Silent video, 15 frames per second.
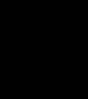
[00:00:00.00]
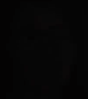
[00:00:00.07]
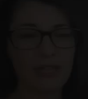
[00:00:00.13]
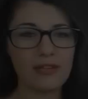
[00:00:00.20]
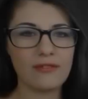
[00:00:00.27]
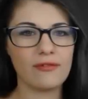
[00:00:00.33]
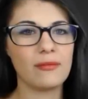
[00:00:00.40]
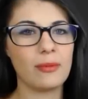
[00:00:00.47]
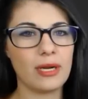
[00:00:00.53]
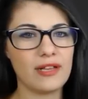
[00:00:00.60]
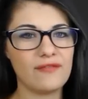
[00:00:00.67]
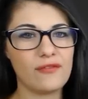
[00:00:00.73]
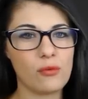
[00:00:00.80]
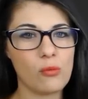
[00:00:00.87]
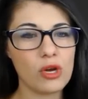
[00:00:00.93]
Thank you
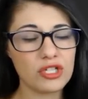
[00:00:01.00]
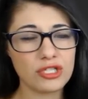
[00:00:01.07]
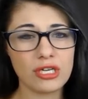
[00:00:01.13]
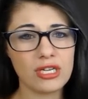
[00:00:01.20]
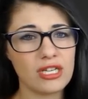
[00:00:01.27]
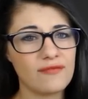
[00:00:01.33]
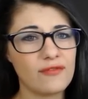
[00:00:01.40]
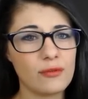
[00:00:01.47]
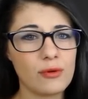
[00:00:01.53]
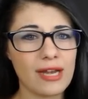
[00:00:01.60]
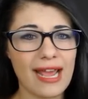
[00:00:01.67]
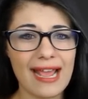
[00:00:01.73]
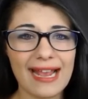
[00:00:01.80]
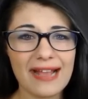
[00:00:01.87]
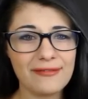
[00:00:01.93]
everybody for watching. If you
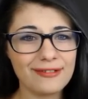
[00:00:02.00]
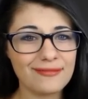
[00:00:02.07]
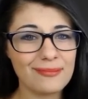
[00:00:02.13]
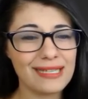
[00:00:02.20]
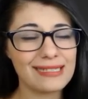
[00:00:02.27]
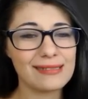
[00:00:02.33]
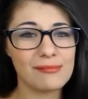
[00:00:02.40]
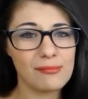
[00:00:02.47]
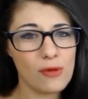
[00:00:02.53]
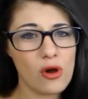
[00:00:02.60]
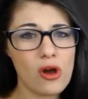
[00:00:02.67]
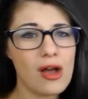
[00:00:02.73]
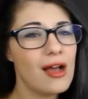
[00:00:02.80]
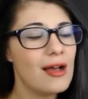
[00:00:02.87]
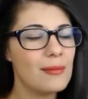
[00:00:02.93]
want to hang out with me some
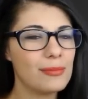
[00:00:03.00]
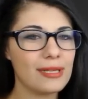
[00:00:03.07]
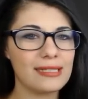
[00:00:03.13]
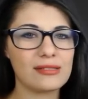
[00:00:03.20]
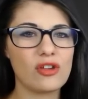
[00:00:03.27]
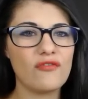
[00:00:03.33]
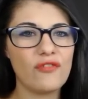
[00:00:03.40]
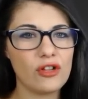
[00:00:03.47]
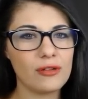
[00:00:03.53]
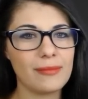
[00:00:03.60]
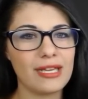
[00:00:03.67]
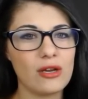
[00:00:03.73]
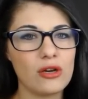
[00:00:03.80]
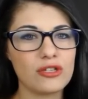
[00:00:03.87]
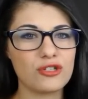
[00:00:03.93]
more, please go follow
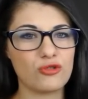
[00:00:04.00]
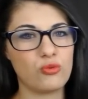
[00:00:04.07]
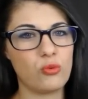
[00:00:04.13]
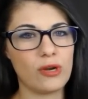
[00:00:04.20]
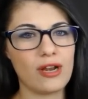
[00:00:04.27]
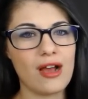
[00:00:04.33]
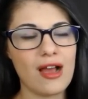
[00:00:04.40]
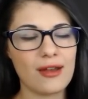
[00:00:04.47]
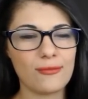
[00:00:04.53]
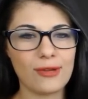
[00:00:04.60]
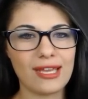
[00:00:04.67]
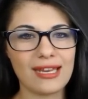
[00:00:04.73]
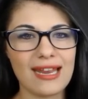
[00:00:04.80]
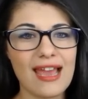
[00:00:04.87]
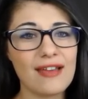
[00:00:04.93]
me on Twitter and
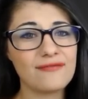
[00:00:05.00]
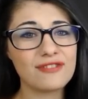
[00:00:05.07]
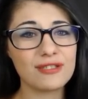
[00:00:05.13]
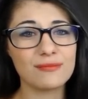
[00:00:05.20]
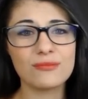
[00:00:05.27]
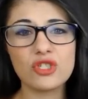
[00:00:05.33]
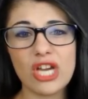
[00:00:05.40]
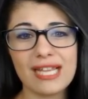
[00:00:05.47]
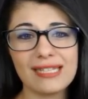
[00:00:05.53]
we can have some